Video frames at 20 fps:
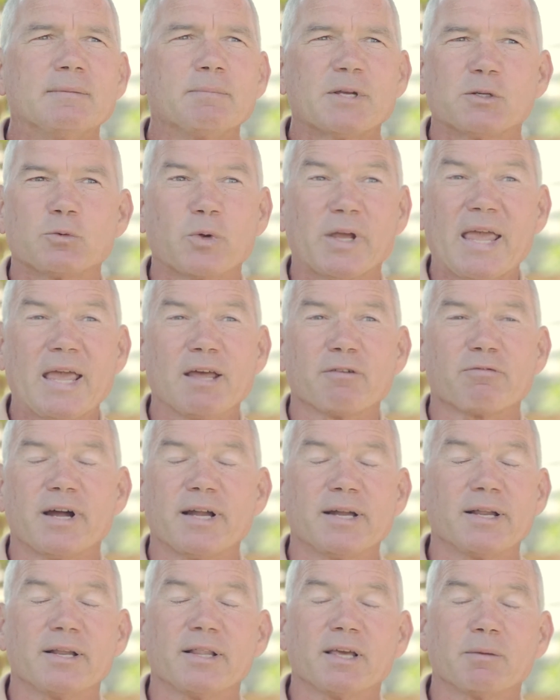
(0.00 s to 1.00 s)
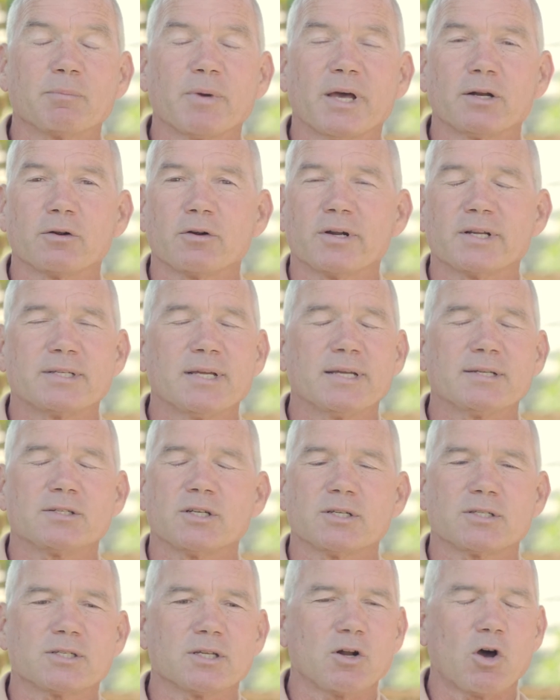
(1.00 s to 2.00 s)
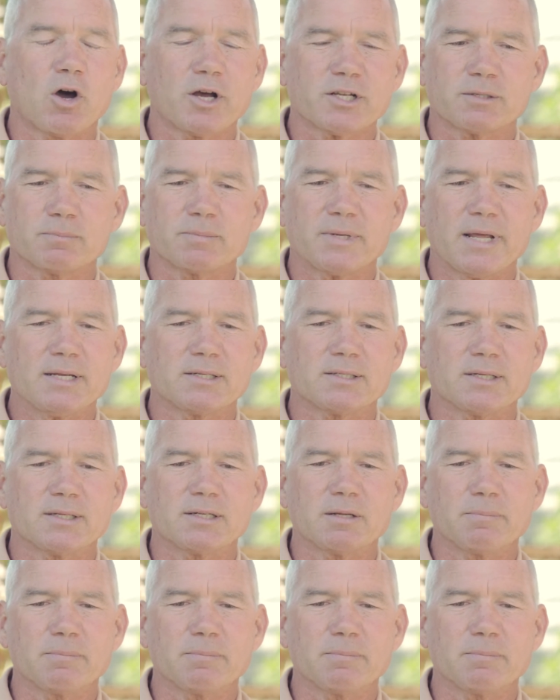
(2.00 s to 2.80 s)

because we can't find anything better. It's, it's just an awesome tasting